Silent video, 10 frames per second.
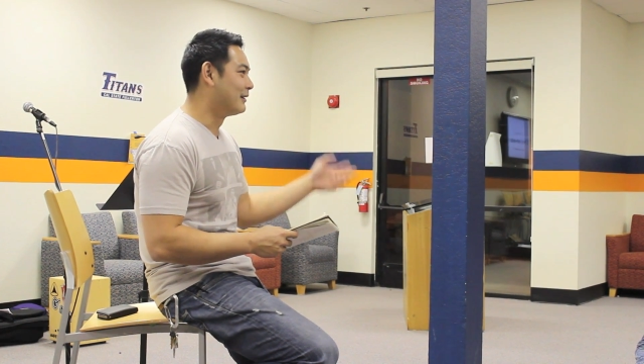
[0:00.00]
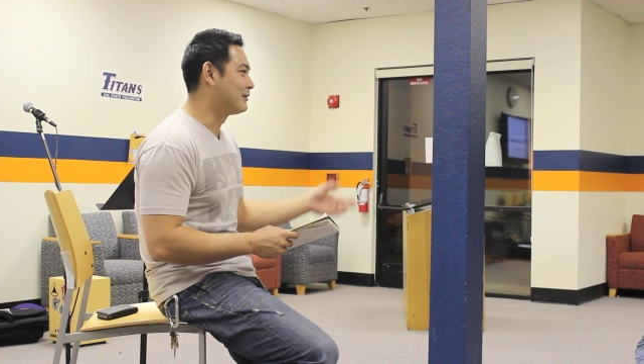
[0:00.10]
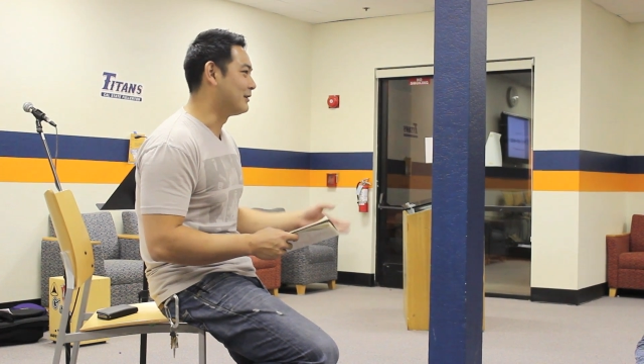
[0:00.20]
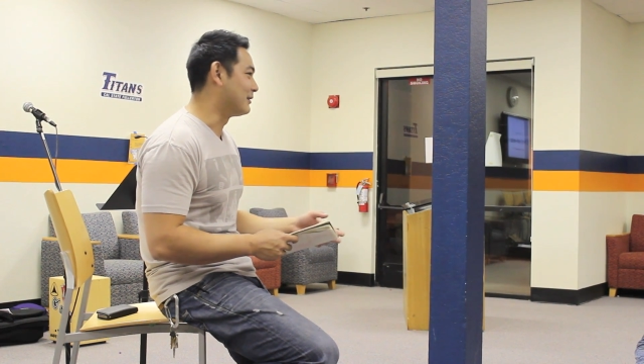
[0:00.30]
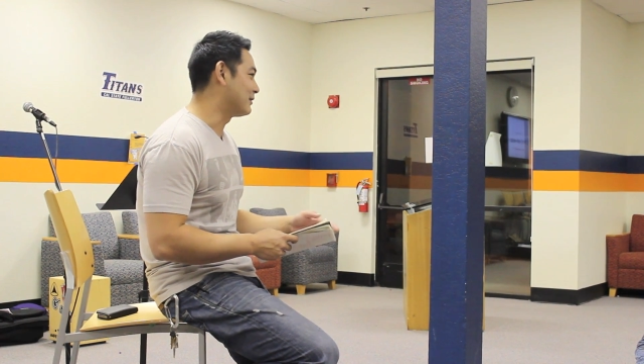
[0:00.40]

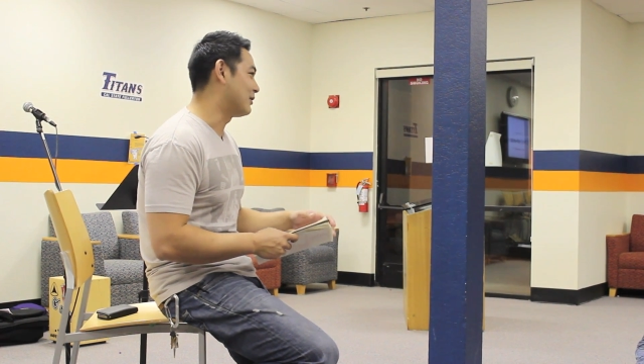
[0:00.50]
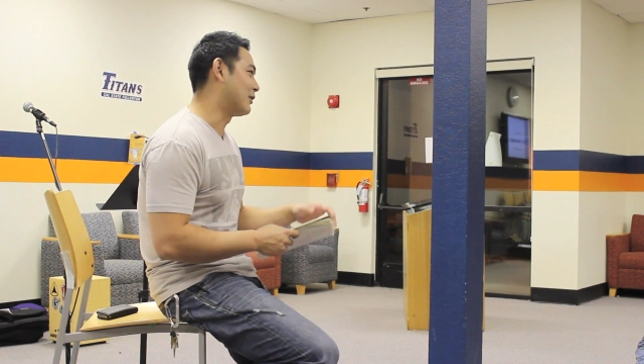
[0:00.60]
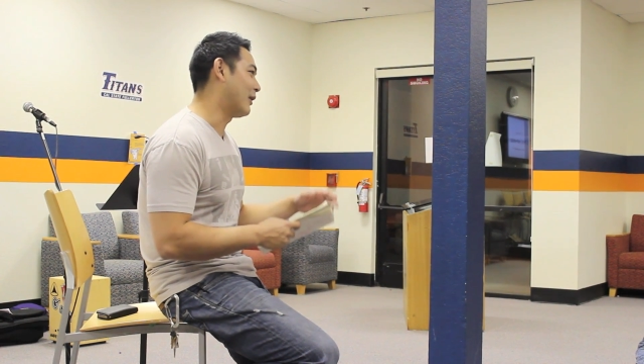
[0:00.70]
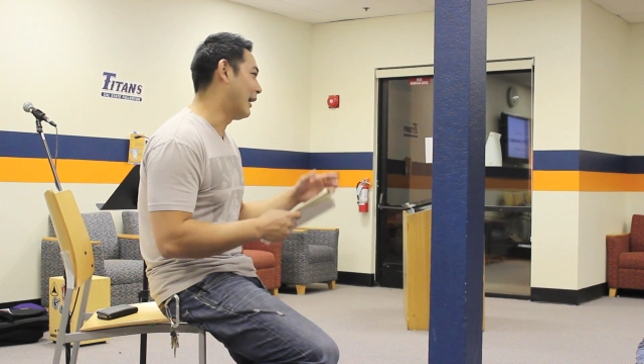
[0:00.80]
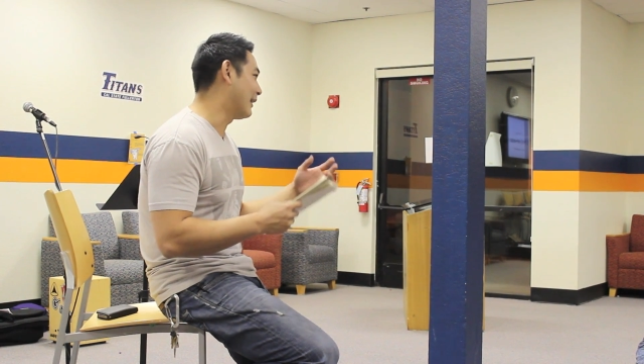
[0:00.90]
she
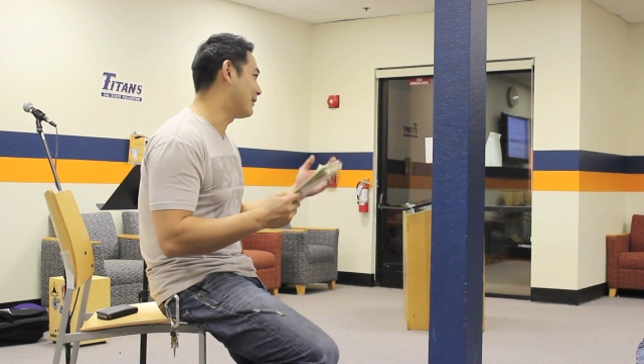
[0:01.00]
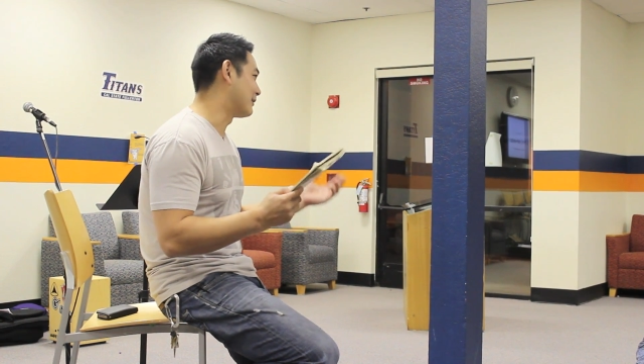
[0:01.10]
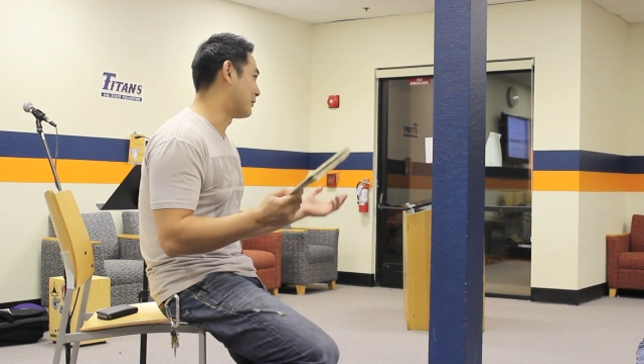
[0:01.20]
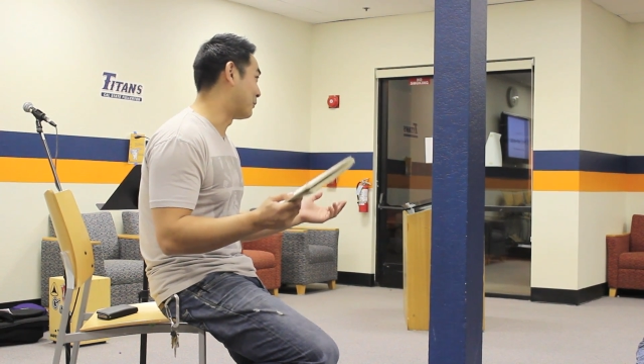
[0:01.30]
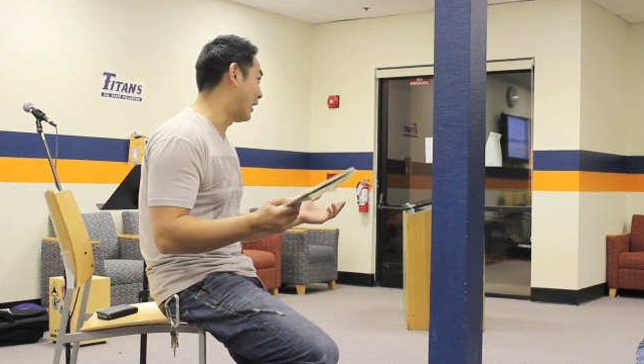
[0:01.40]
cried
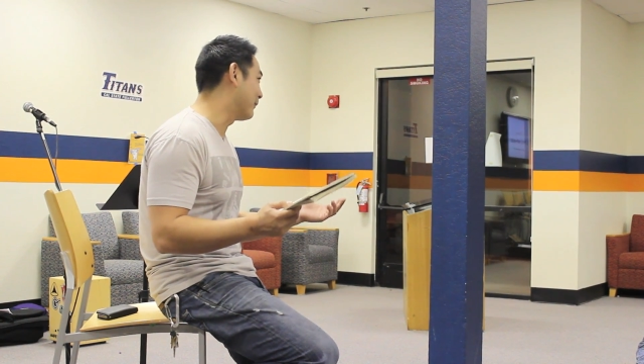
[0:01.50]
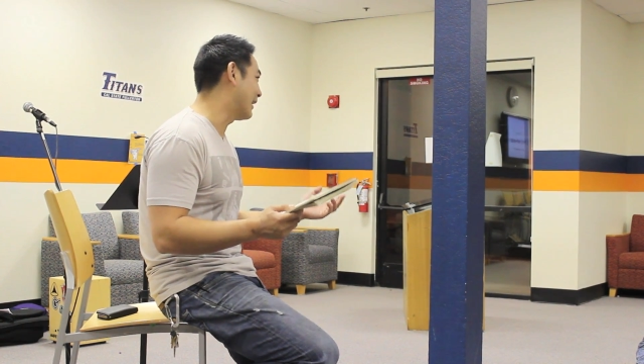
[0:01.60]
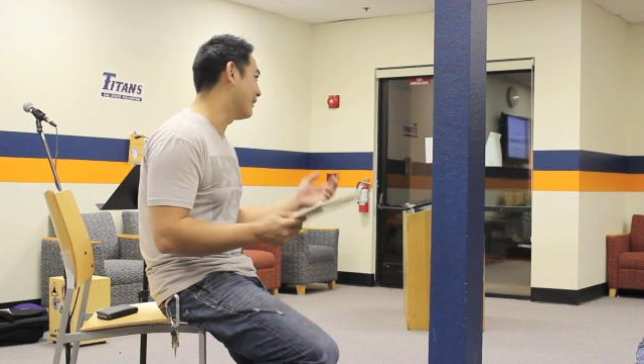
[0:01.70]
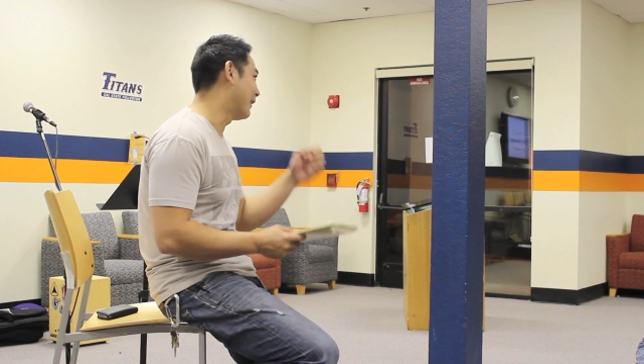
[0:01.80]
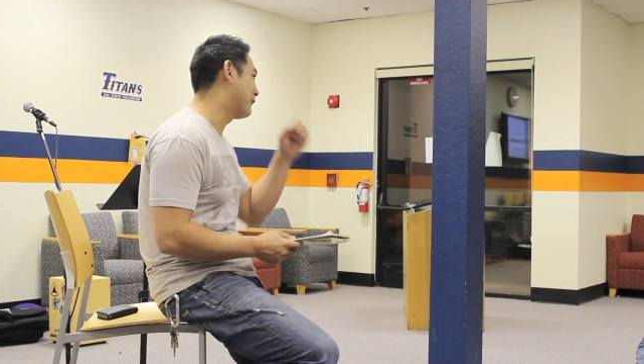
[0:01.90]
because her prom
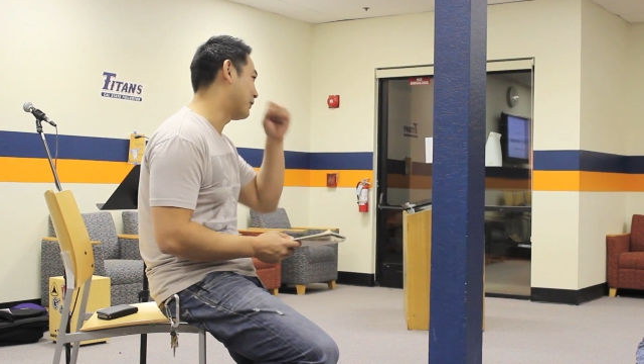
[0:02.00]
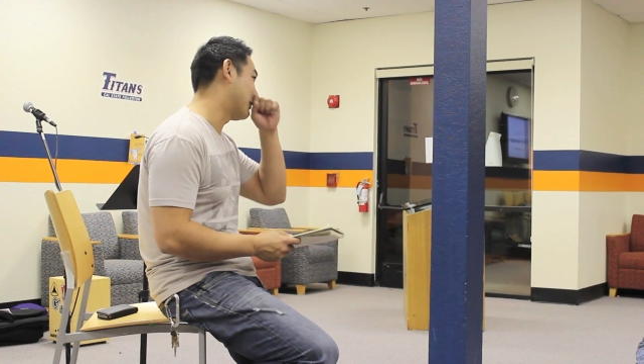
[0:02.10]
date left